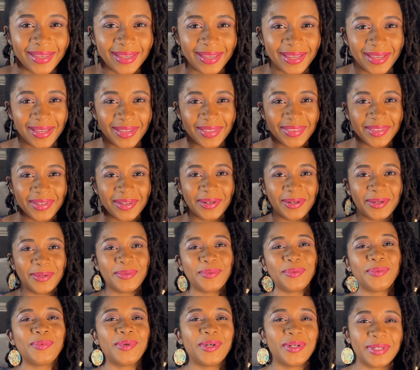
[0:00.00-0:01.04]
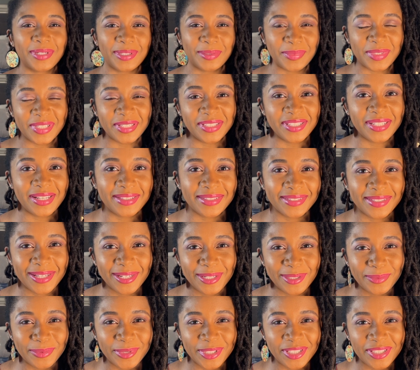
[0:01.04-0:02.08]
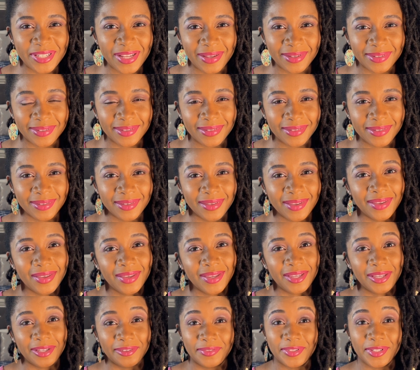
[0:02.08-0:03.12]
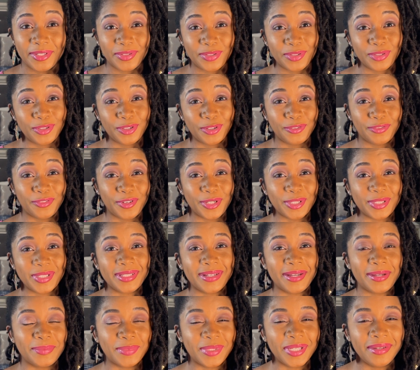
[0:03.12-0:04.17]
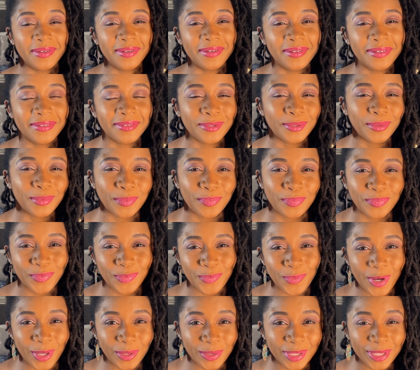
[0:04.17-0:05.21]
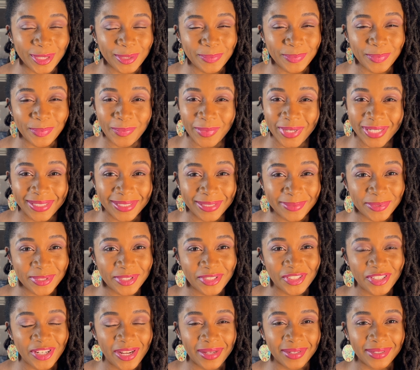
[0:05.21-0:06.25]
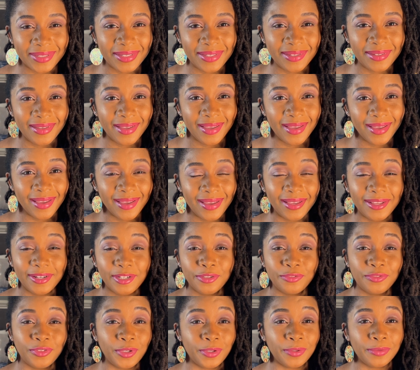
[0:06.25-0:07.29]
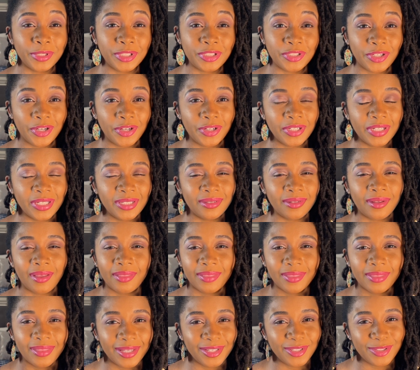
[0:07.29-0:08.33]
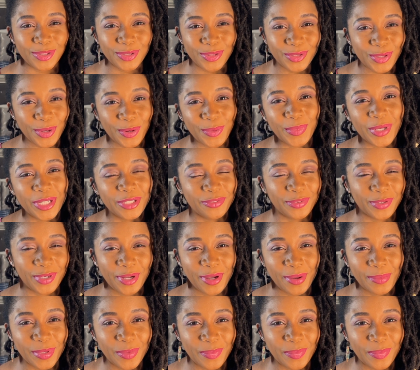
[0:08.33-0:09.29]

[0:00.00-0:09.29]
Hey there, welcome to Jet Setting with Jackie. If this is your first time here, welcome. My name is Jackie, and if you're returning, thank you so much for coming